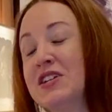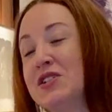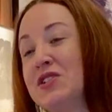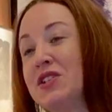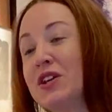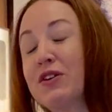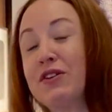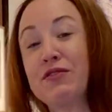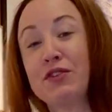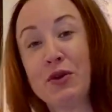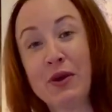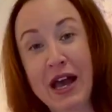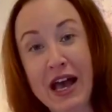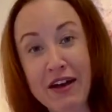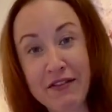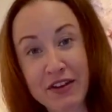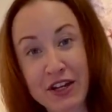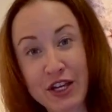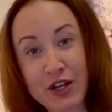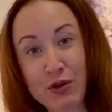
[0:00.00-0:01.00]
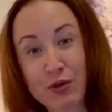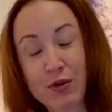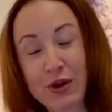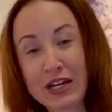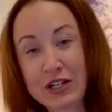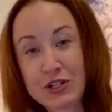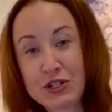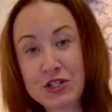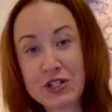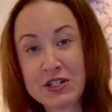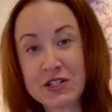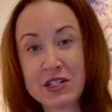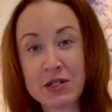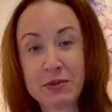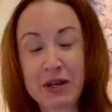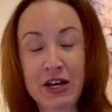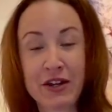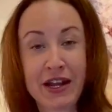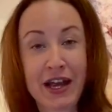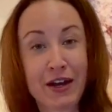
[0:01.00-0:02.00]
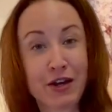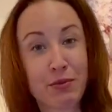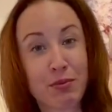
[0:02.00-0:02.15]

So if you have any questions about how to